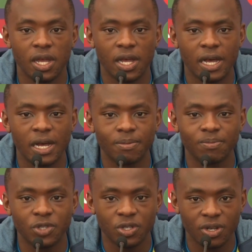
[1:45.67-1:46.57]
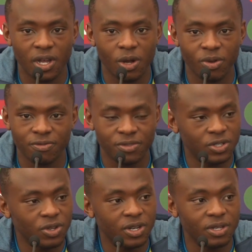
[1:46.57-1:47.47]
So now we've
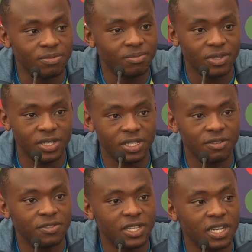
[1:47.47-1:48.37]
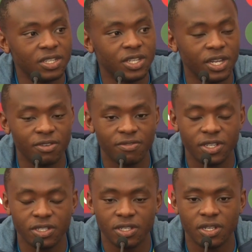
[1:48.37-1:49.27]
just got a stiff challenge ahead of
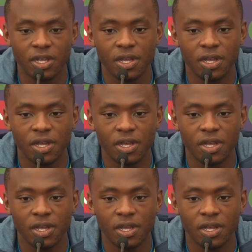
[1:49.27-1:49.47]
us,